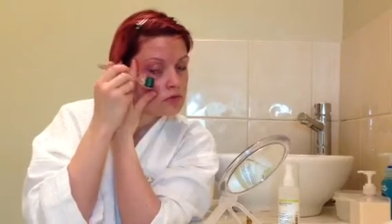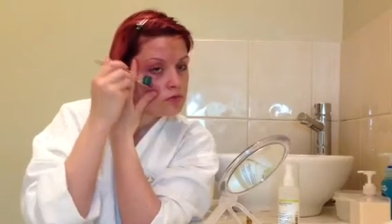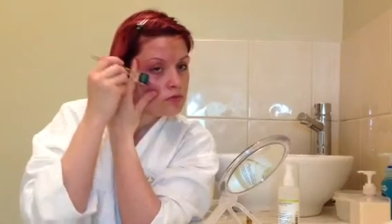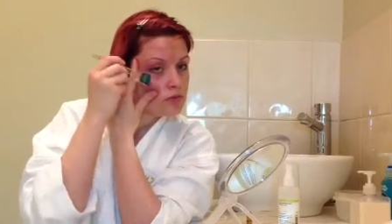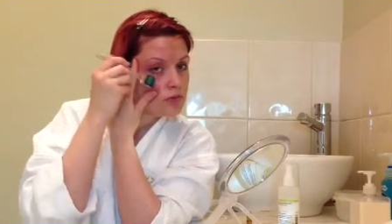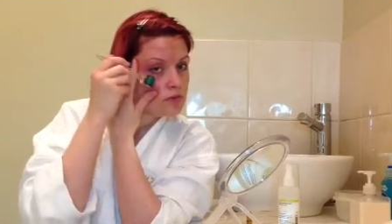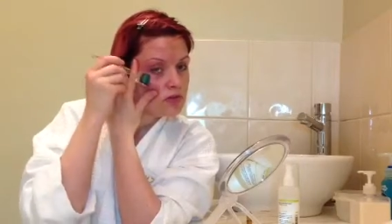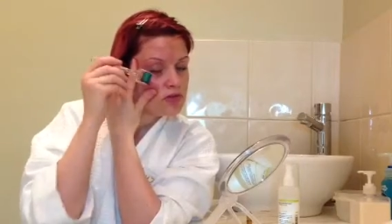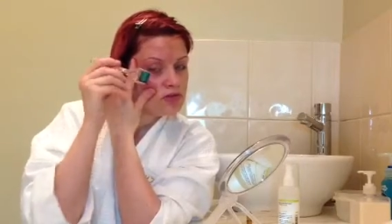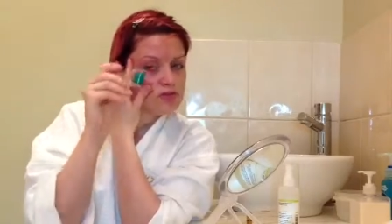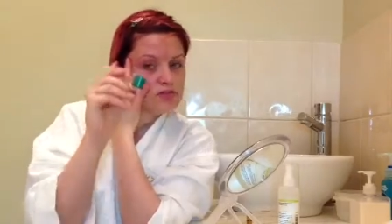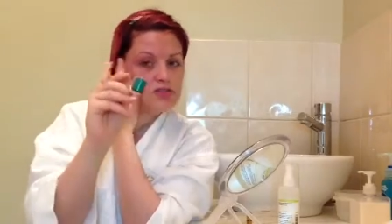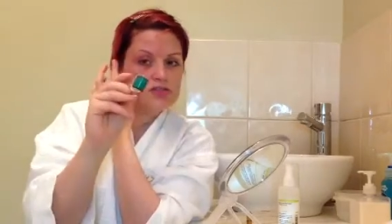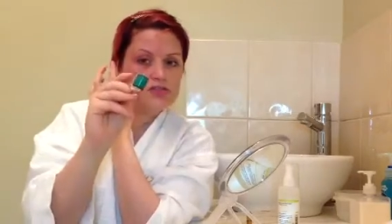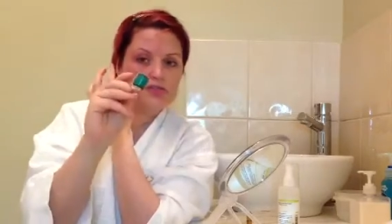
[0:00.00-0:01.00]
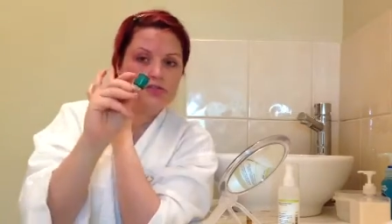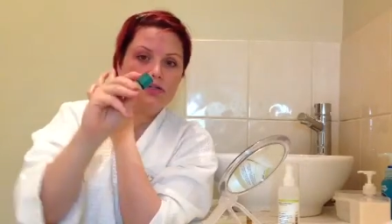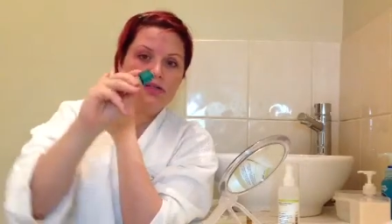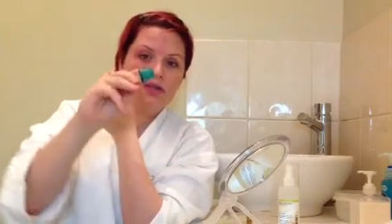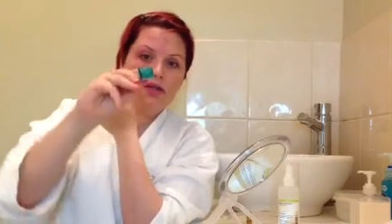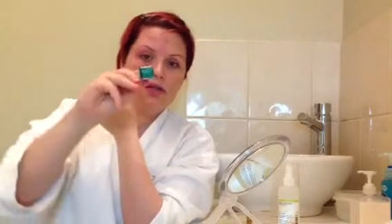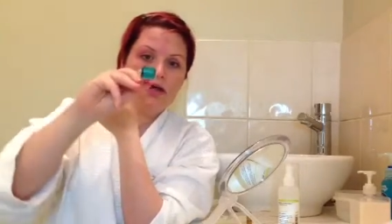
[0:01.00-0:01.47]
Remember just to
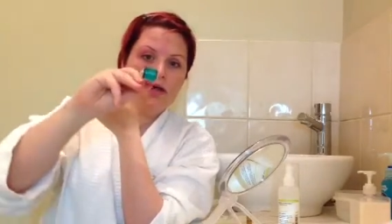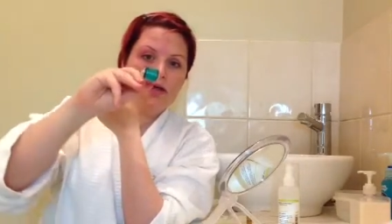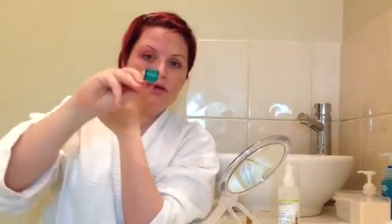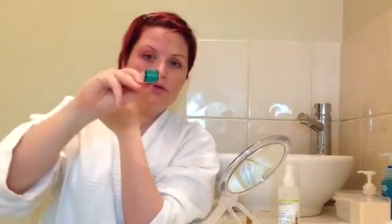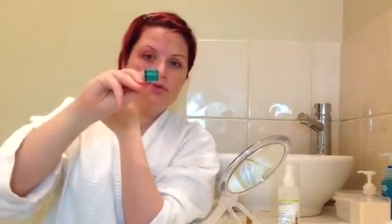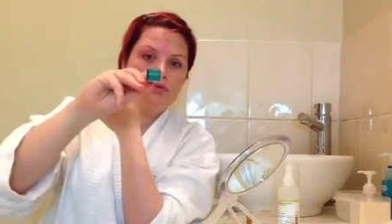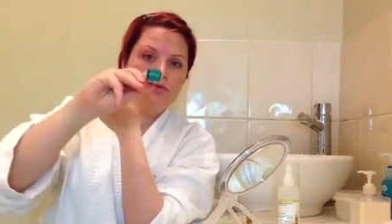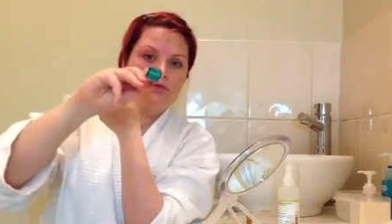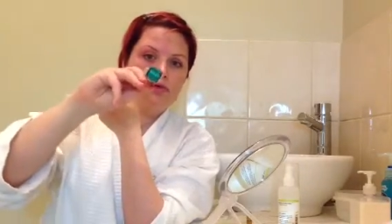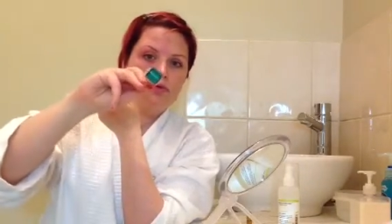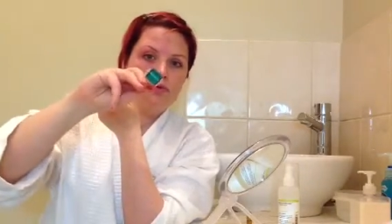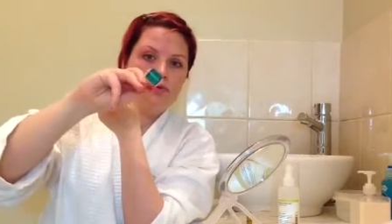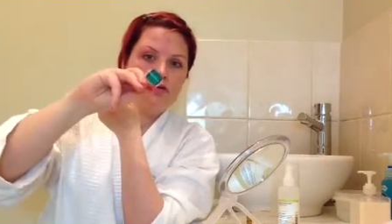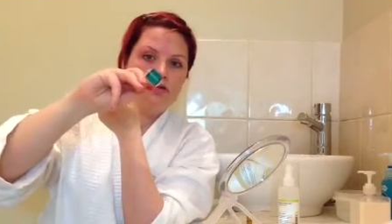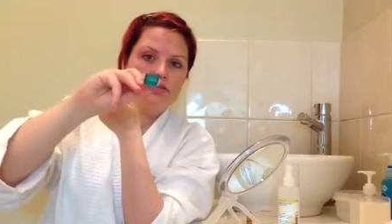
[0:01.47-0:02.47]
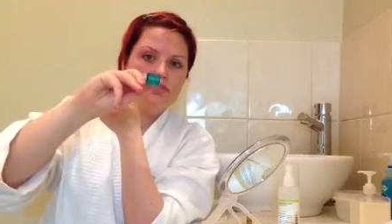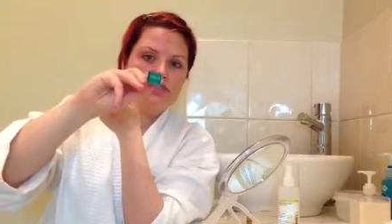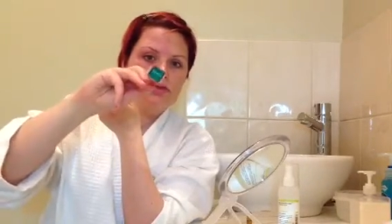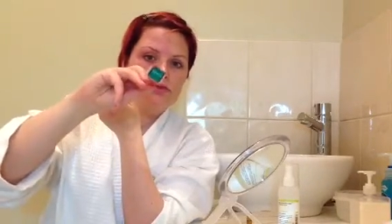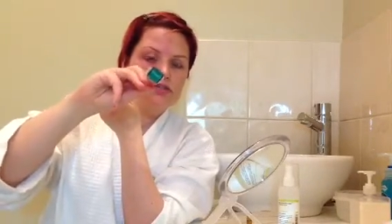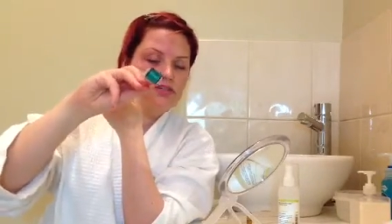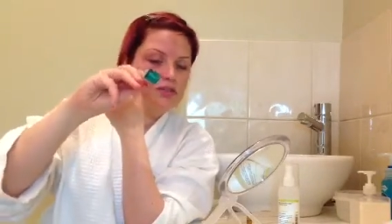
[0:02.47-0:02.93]
angle the roller,
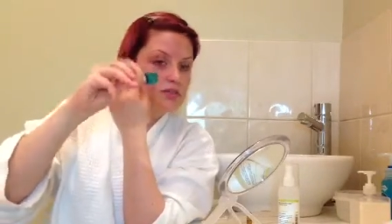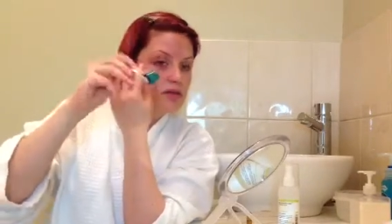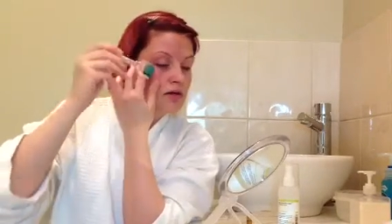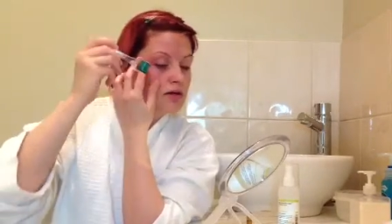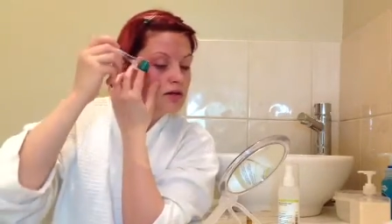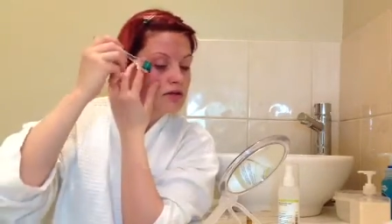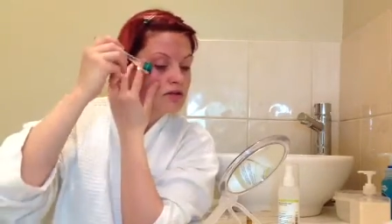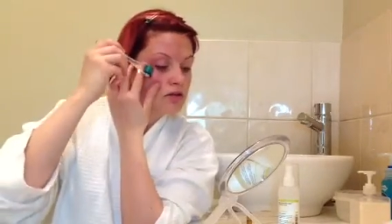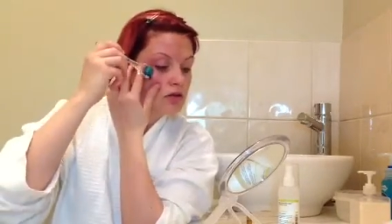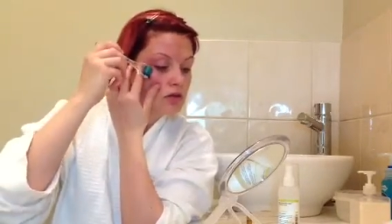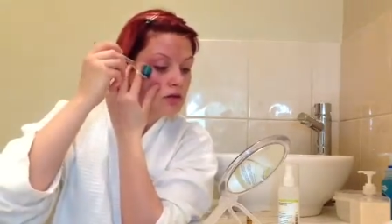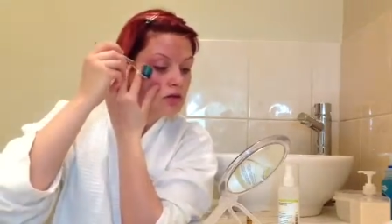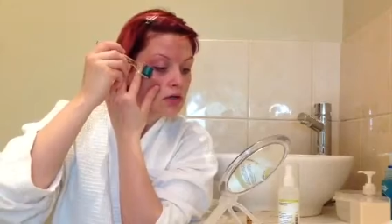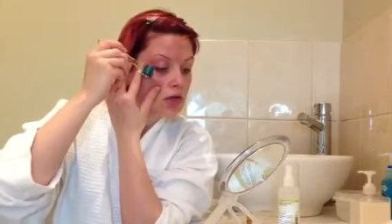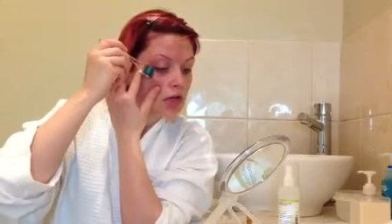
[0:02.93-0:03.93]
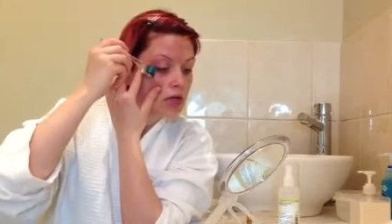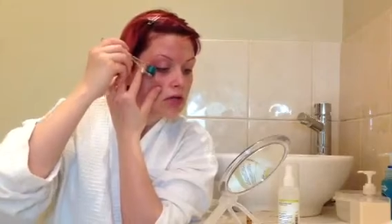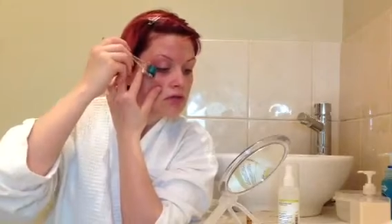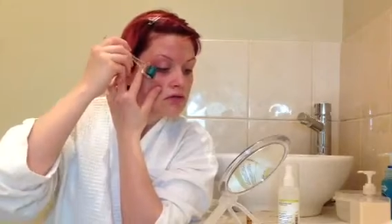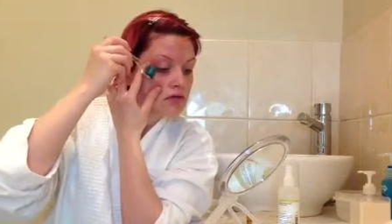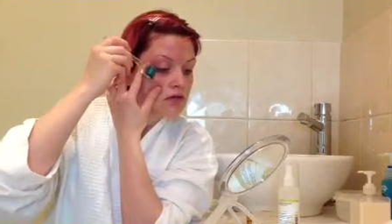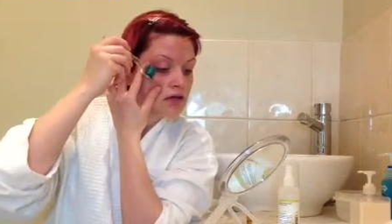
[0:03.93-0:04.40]
tilt it slightly so you can get
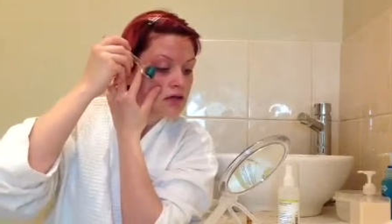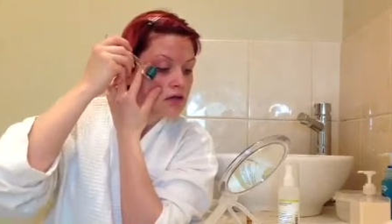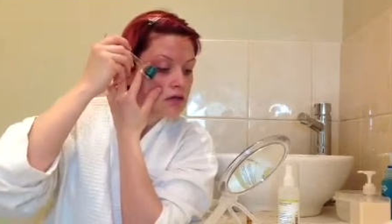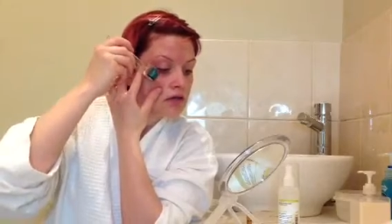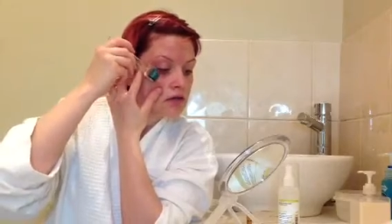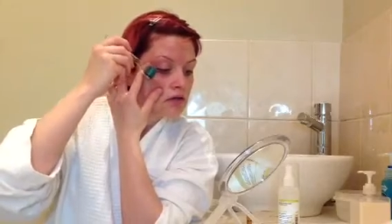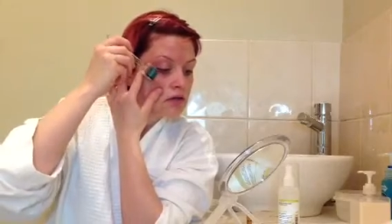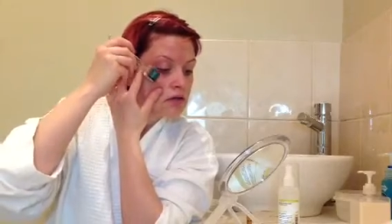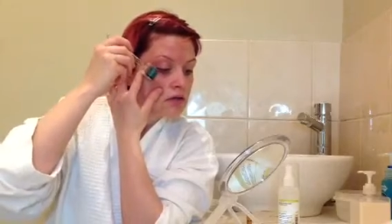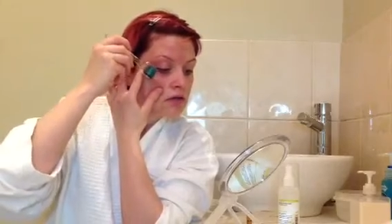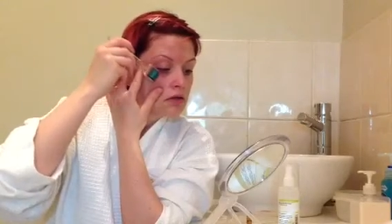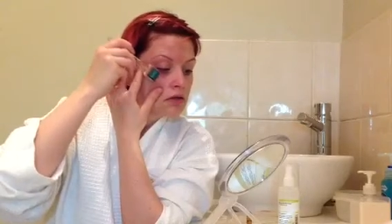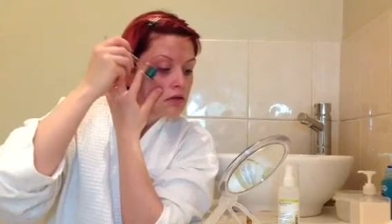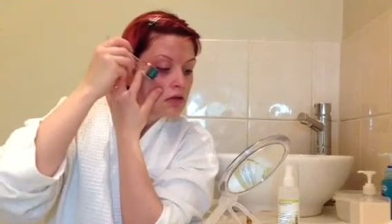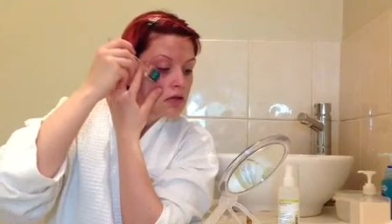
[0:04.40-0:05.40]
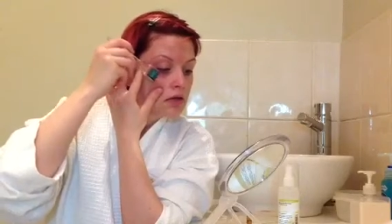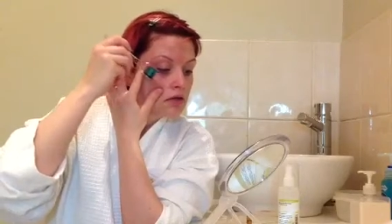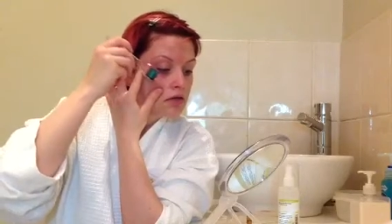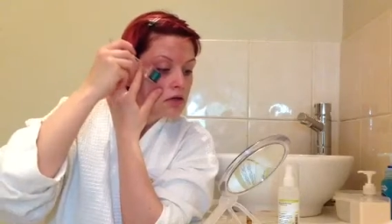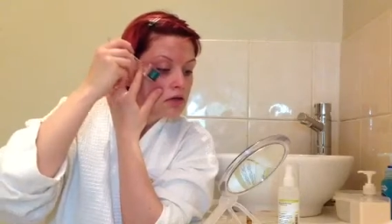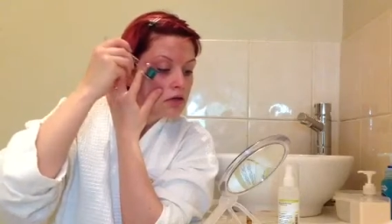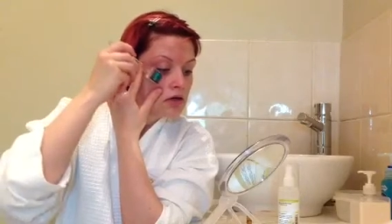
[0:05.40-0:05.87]
into that
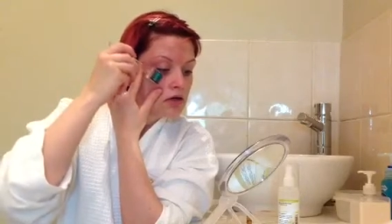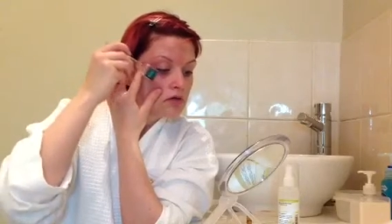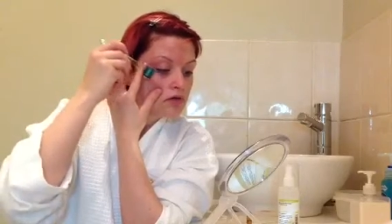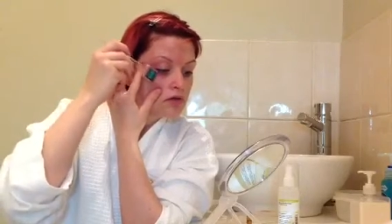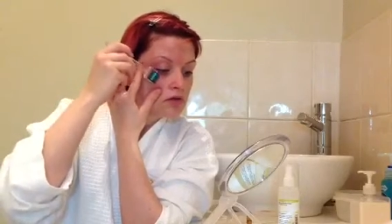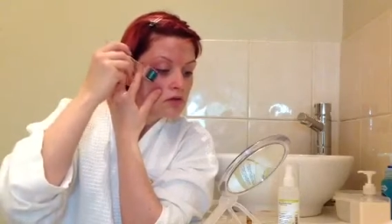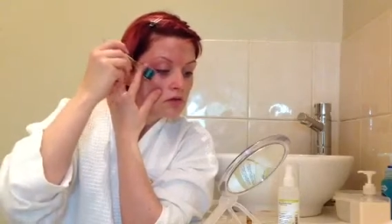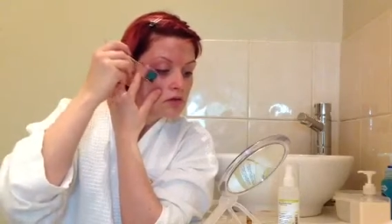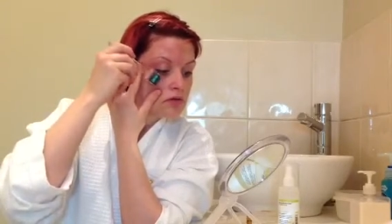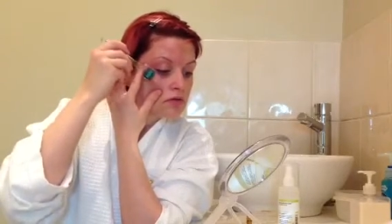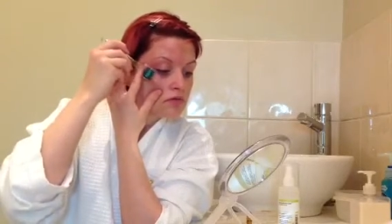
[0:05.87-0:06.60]
area close enough.